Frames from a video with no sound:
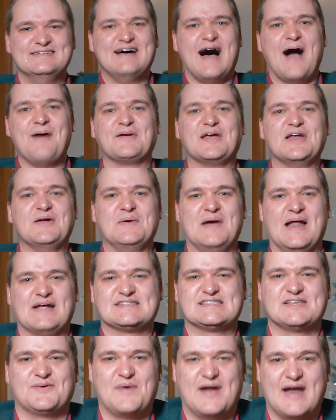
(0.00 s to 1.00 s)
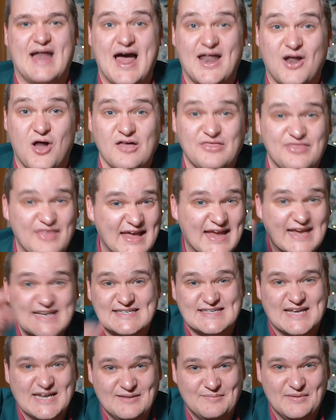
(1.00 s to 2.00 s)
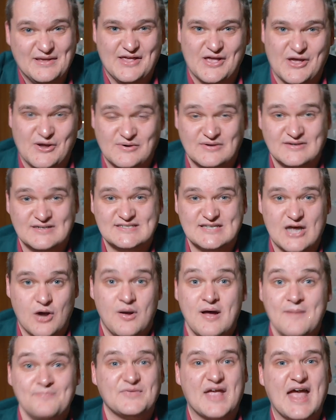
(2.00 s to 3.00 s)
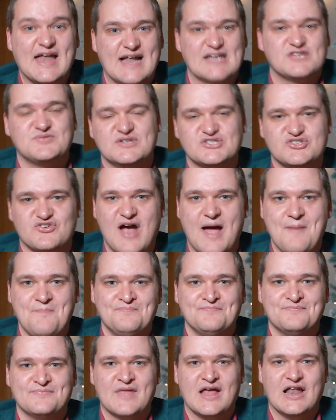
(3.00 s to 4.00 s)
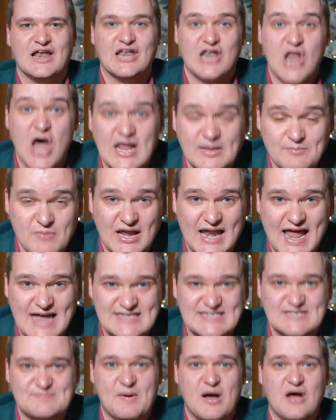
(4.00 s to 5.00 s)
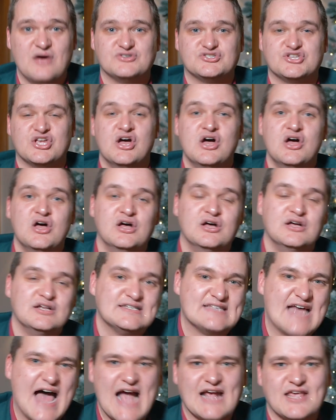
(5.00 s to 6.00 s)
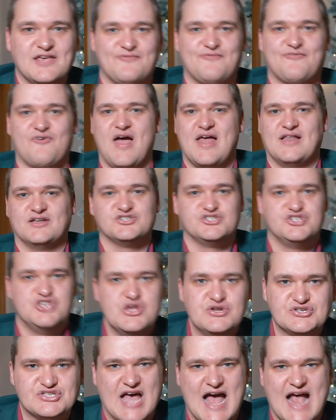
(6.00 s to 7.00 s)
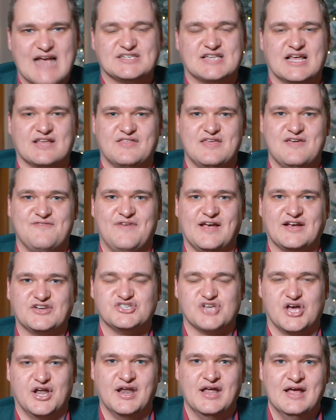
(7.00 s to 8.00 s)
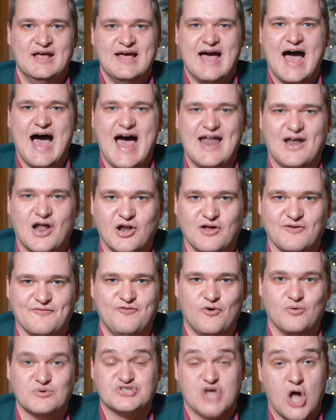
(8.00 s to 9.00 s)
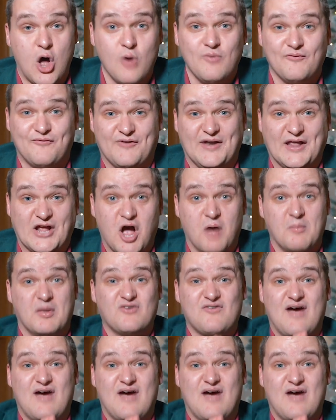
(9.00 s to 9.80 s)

I'm gonna announce the winner, and I think it's gonna be you. So get down to Instagram, like my latest post, tag your friends, use the hashtag The Eviction, and I look forward to hopefully coming